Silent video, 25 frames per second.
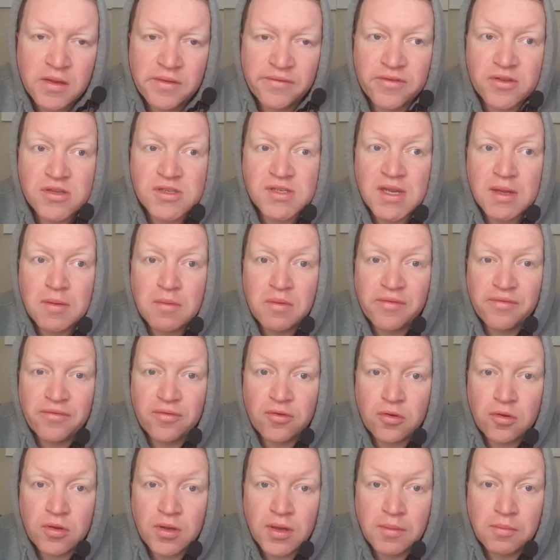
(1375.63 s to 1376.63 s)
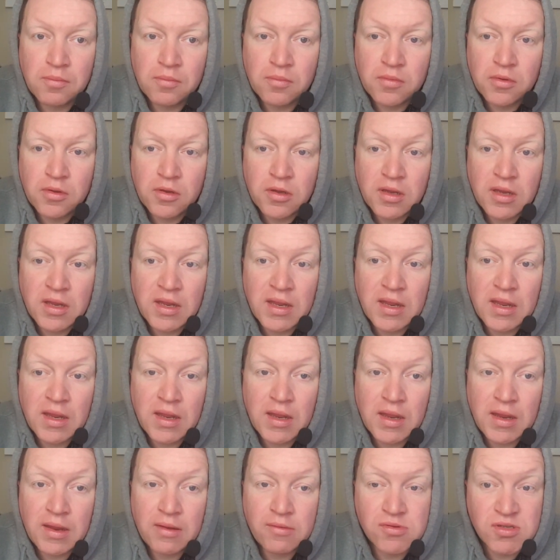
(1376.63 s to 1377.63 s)
The first time he fought him,
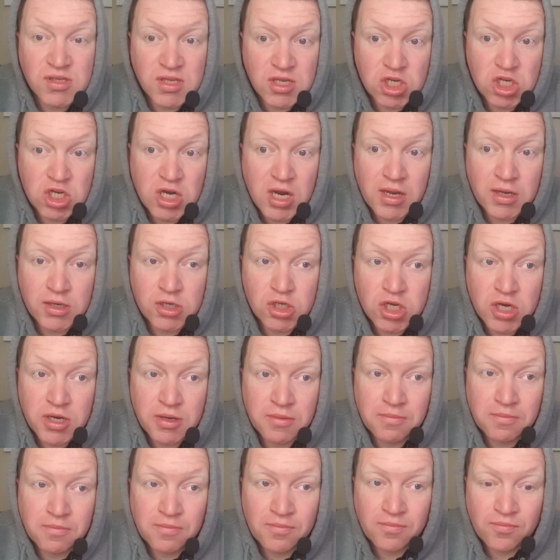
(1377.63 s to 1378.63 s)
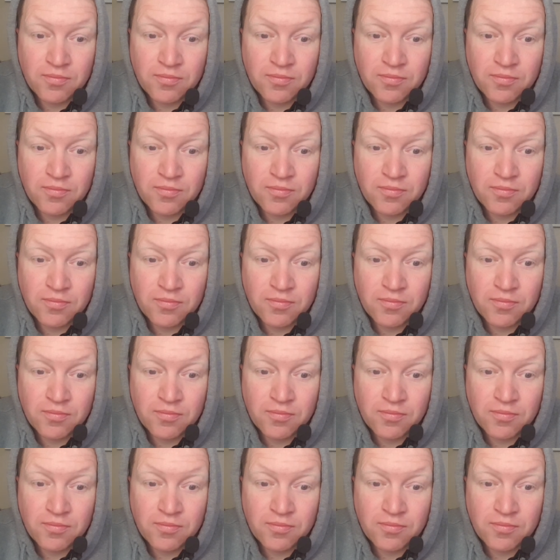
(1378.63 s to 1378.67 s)
he was the challenger,